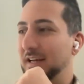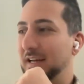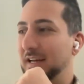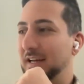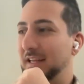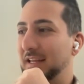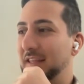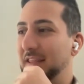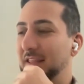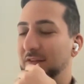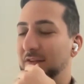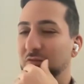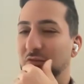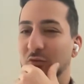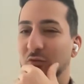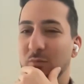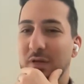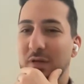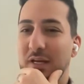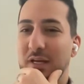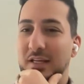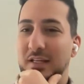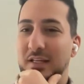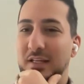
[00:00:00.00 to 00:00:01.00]
And I think for
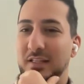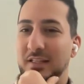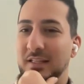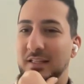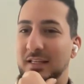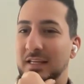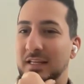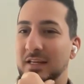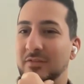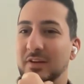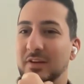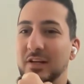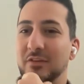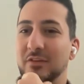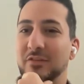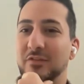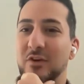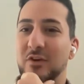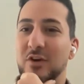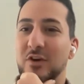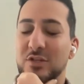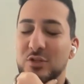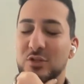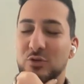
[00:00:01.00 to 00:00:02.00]
me, even the
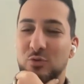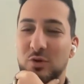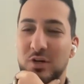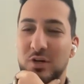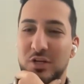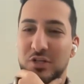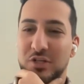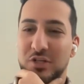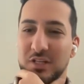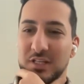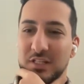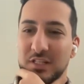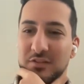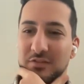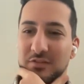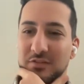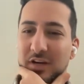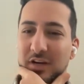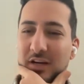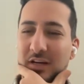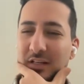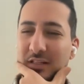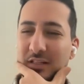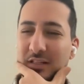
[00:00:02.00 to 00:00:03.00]
first question is
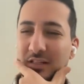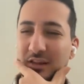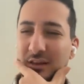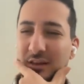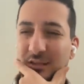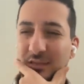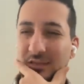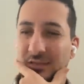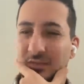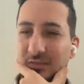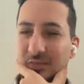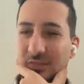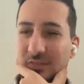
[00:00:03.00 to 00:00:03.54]
very tough.